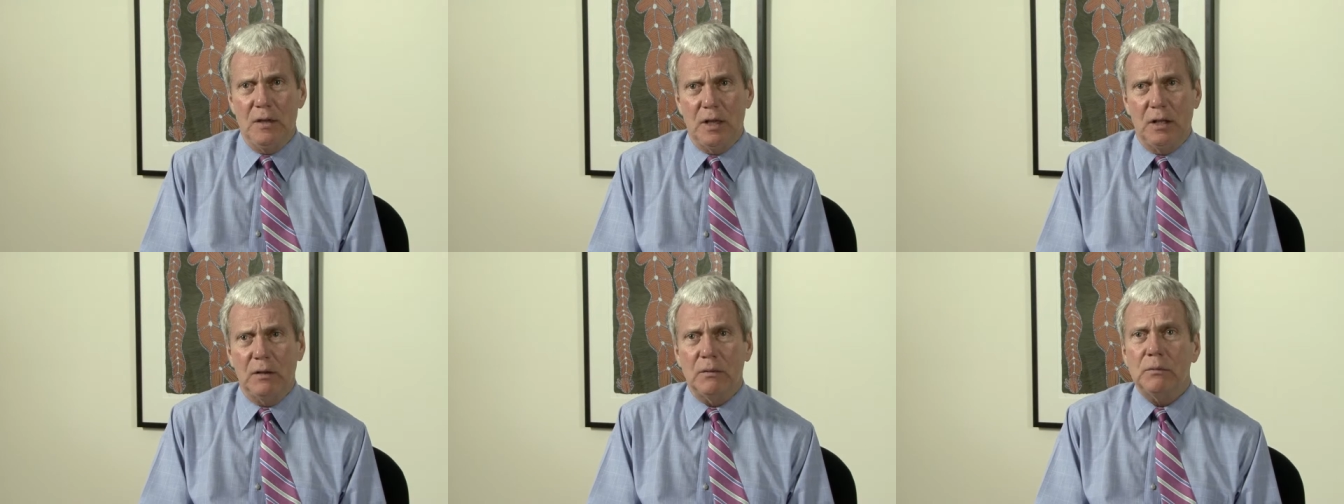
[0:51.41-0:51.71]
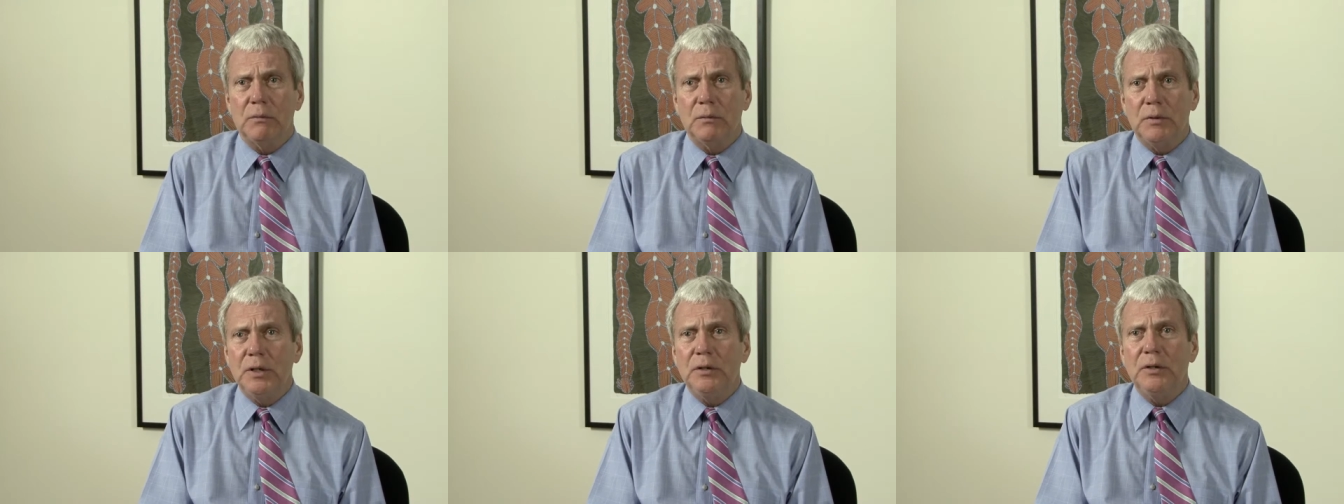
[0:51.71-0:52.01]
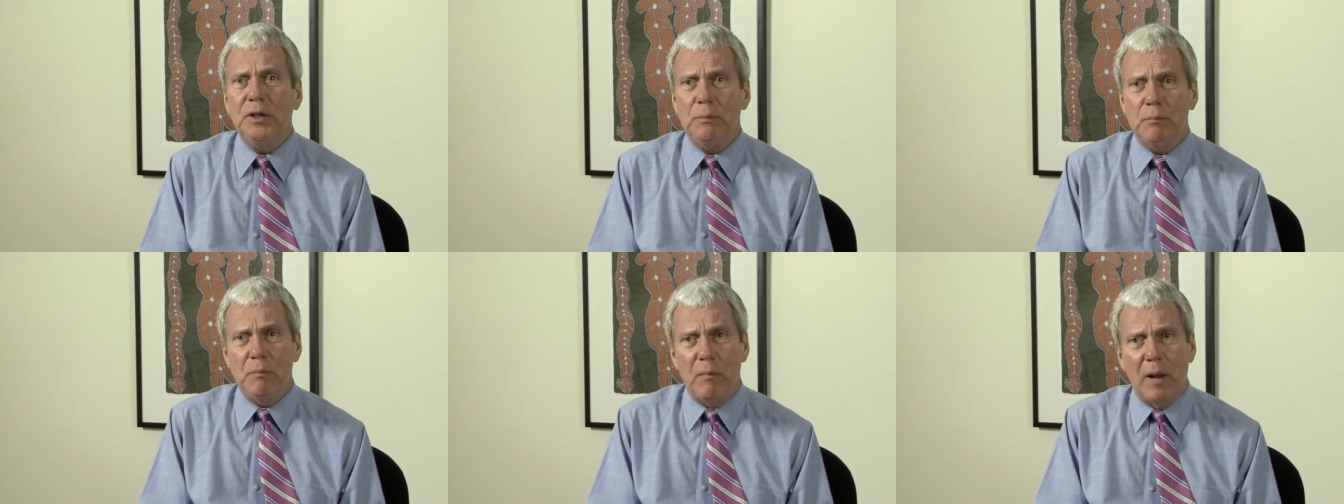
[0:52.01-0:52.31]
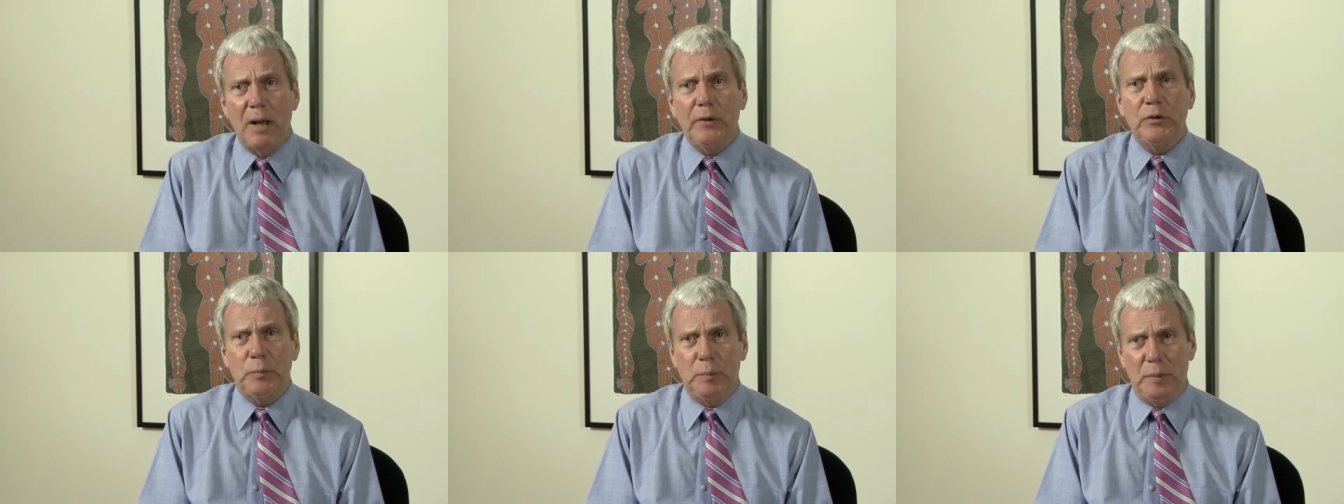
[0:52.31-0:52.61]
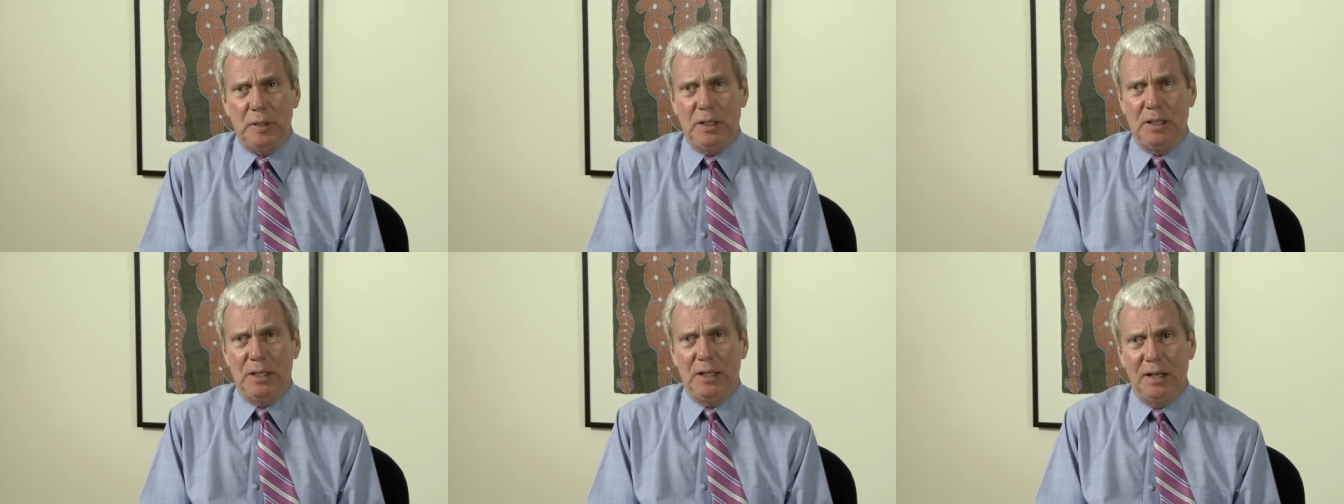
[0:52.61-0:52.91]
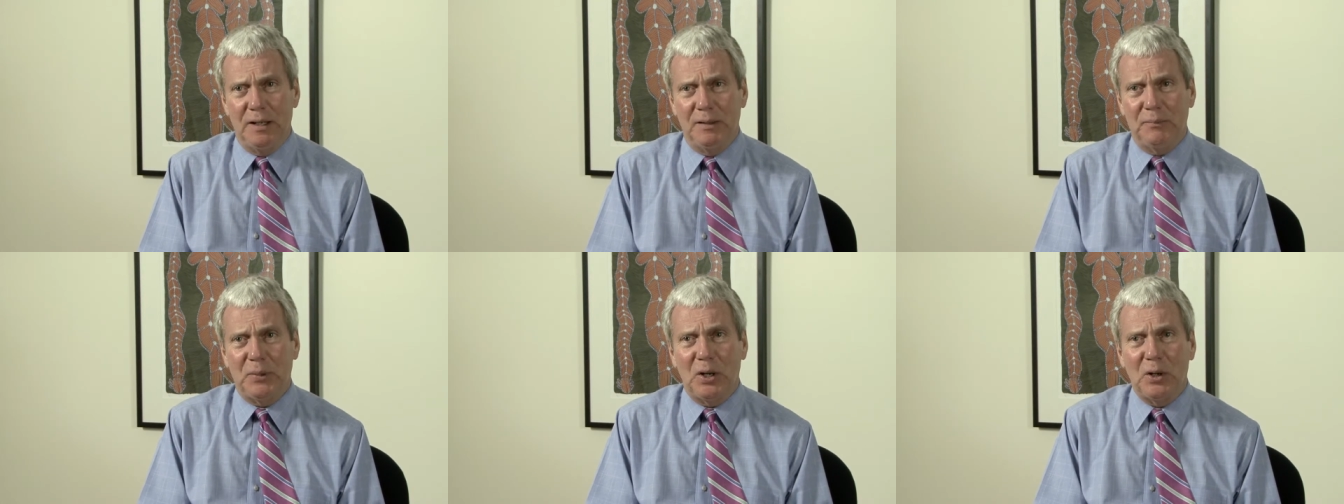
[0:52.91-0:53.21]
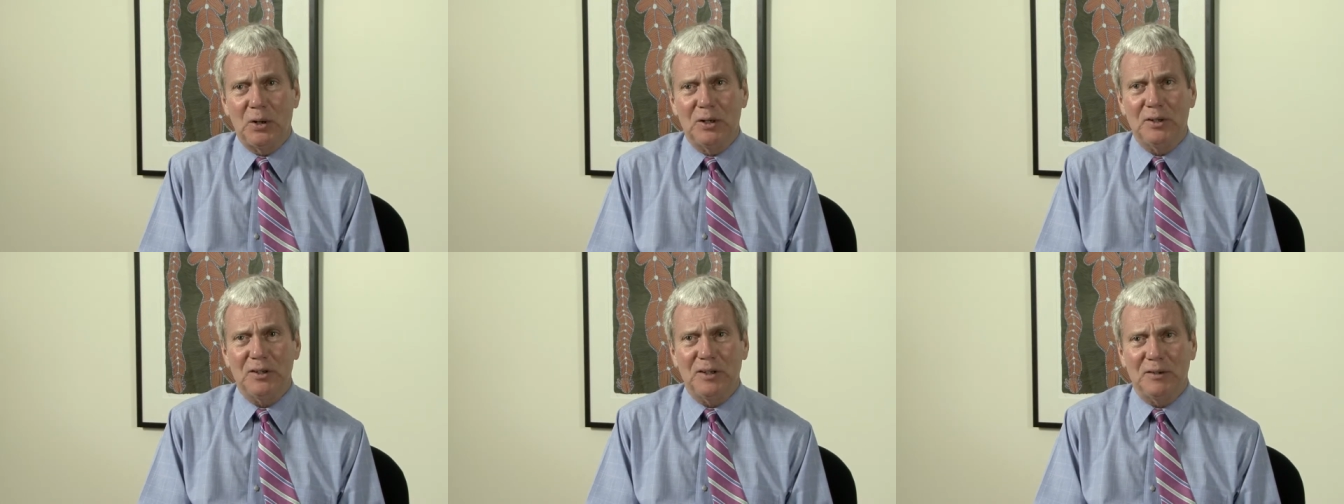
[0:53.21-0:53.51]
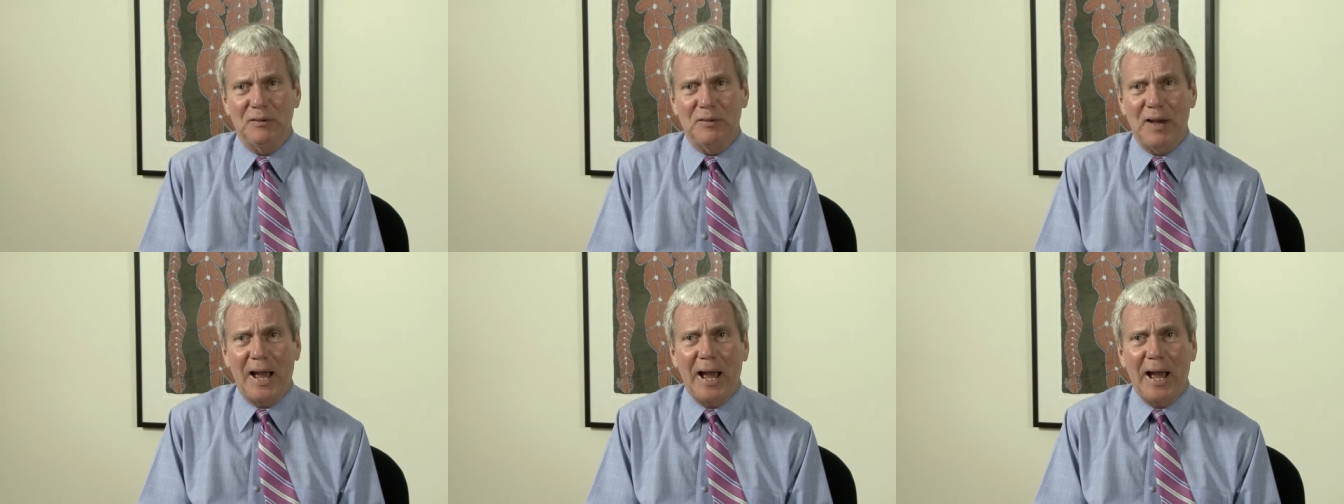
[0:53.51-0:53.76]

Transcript: that it really must be a part of